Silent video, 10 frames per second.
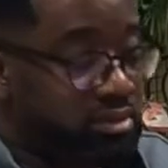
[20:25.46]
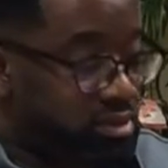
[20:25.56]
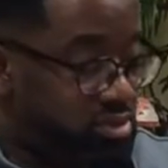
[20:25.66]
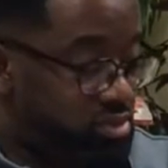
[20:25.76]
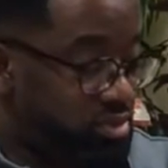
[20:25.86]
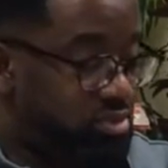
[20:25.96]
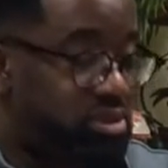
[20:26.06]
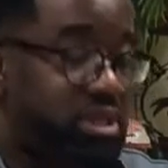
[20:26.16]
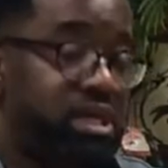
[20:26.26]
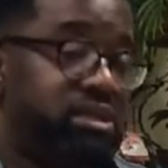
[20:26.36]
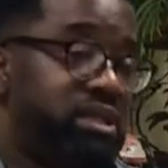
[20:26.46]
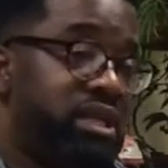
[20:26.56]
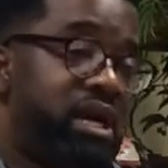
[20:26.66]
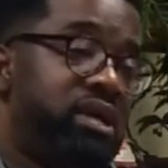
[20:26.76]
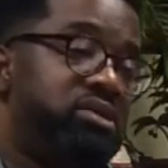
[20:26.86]
Because you, you stay in
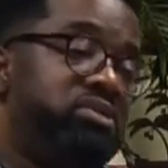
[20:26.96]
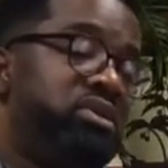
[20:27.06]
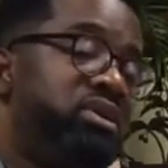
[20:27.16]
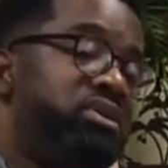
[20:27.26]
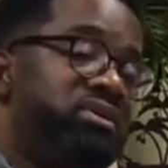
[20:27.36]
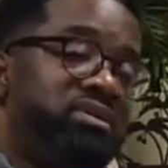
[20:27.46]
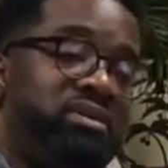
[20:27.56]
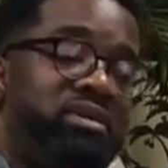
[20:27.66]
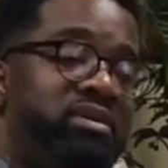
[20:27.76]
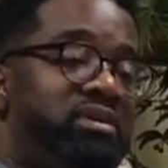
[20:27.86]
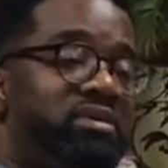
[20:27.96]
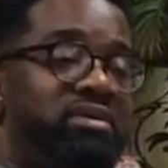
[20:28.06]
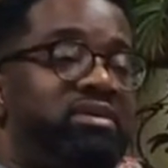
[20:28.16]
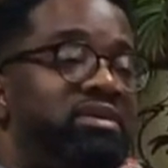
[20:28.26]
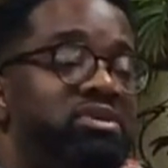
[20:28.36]
denial,
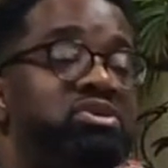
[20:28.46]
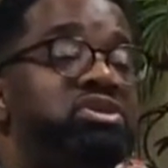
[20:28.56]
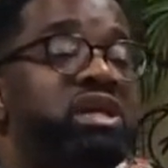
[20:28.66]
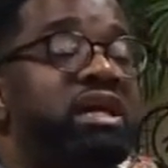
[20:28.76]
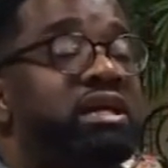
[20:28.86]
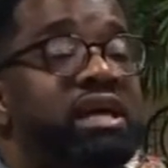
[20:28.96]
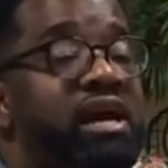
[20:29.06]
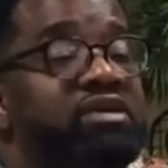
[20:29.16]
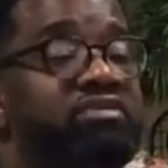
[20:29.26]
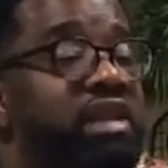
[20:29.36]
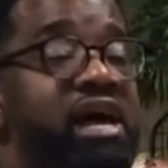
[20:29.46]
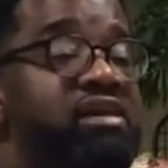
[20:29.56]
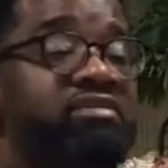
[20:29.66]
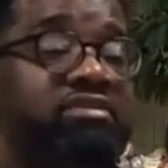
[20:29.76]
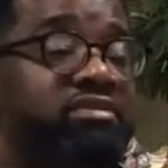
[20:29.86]
you're checking out of life.